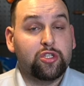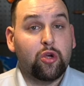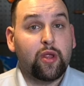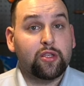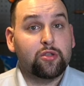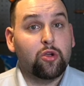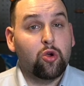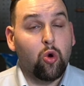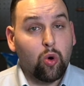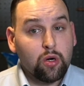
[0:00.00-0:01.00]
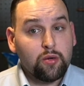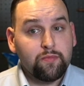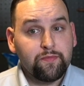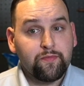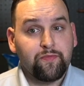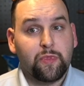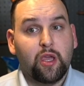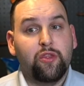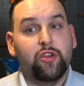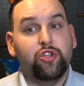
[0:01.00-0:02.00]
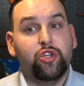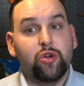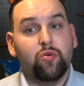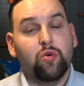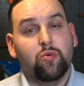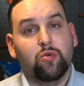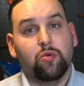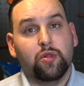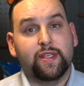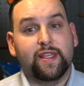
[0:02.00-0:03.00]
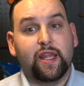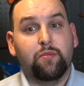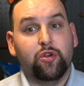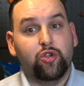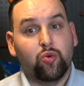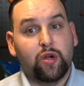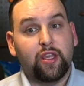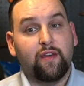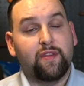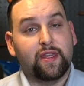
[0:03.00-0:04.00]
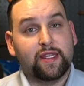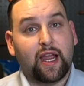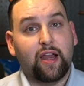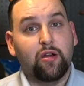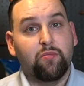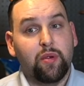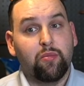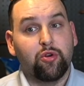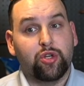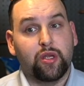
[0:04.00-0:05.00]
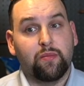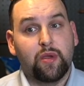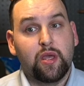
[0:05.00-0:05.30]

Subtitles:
known as quorum, the general rule is that a majority of the entire membership